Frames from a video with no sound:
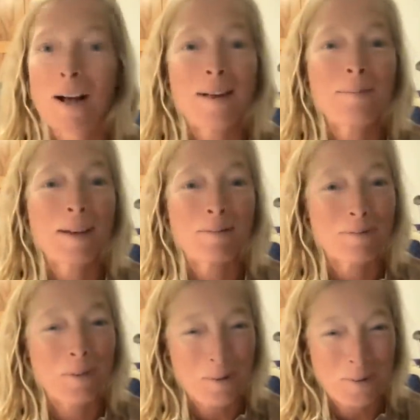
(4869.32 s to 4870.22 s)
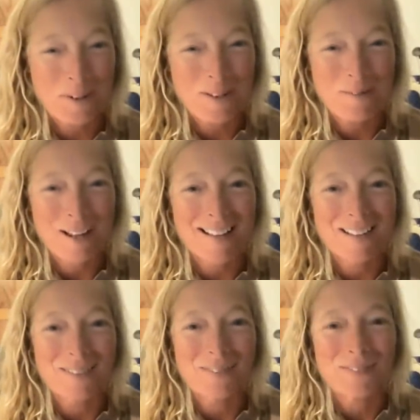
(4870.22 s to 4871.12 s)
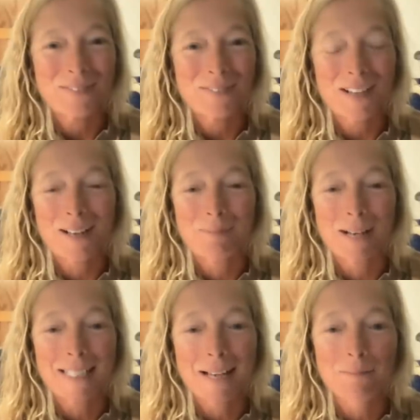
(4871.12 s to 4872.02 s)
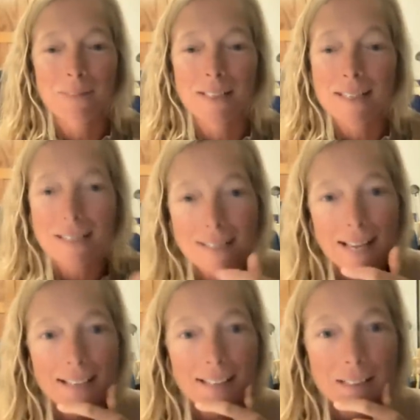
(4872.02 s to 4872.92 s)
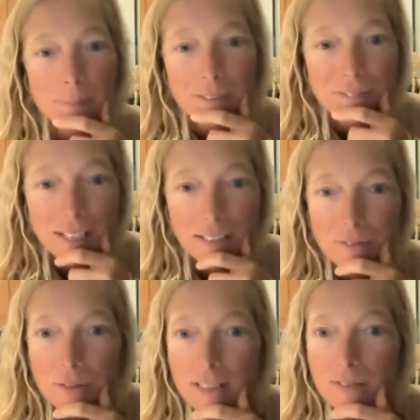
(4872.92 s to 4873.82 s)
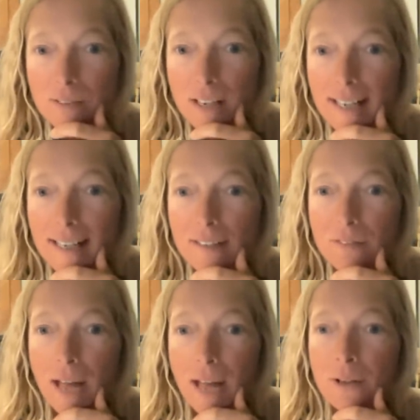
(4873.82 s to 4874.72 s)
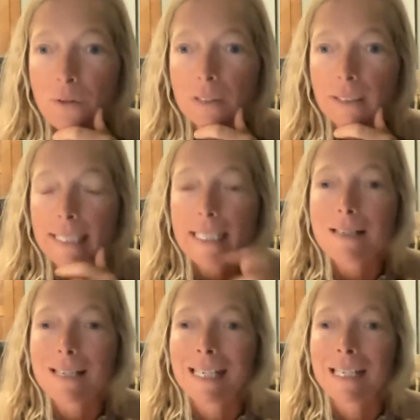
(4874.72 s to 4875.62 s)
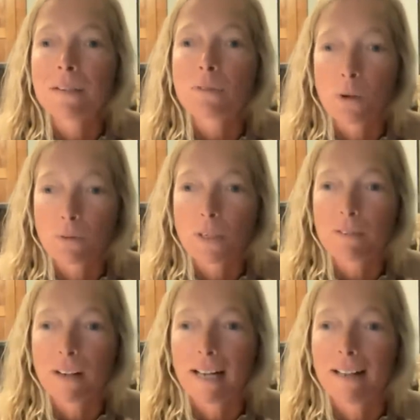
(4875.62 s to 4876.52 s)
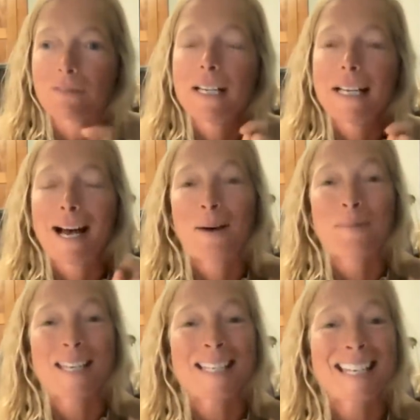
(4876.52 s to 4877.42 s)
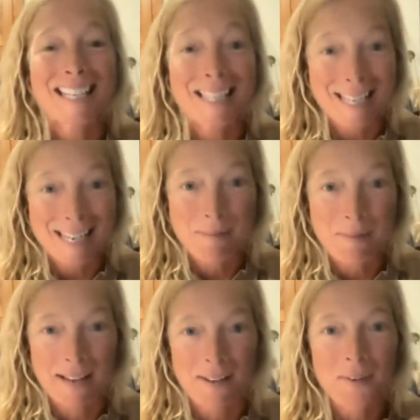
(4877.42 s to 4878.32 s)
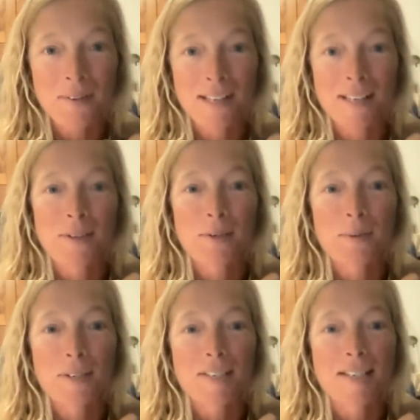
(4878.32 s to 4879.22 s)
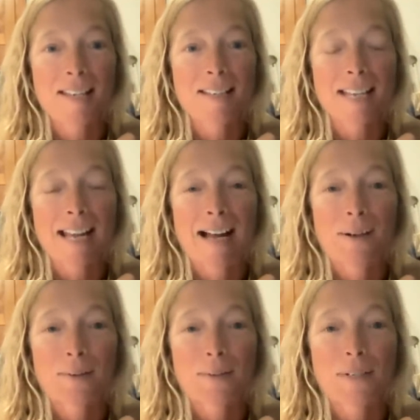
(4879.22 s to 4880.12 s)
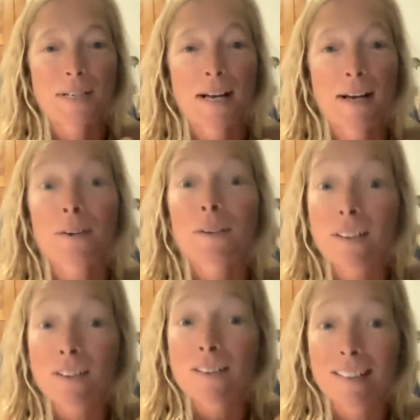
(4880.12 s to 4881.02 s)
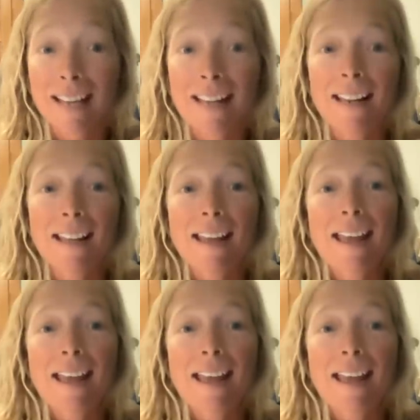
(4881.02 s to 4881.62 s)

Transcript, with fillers: I'm at four forty-five uh, my time. Liz, is that going to be five forty-five? I know the link is in four forty-five. Um, it's in the email that you were sent out uh, earlier today.